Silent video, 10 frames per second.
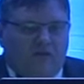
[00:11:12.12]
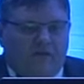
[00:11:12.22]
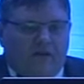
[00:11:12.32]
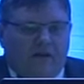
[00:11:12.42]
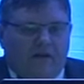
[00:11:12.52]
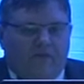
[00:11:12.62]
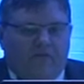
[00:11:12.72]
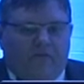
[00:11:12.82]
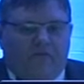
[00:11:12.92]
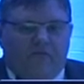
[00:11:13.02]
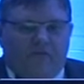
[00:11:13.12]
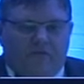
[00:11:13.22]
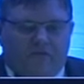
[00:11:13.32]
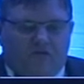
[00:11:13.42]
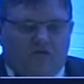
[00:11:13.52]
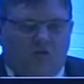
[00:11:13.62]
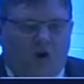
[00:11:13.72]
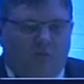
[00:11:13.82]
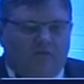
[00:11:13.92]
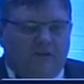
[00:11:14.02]
to
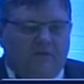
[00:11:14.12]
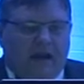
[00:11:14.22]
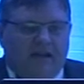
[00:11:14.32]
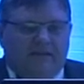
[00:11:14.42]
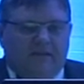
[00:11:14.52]
optimize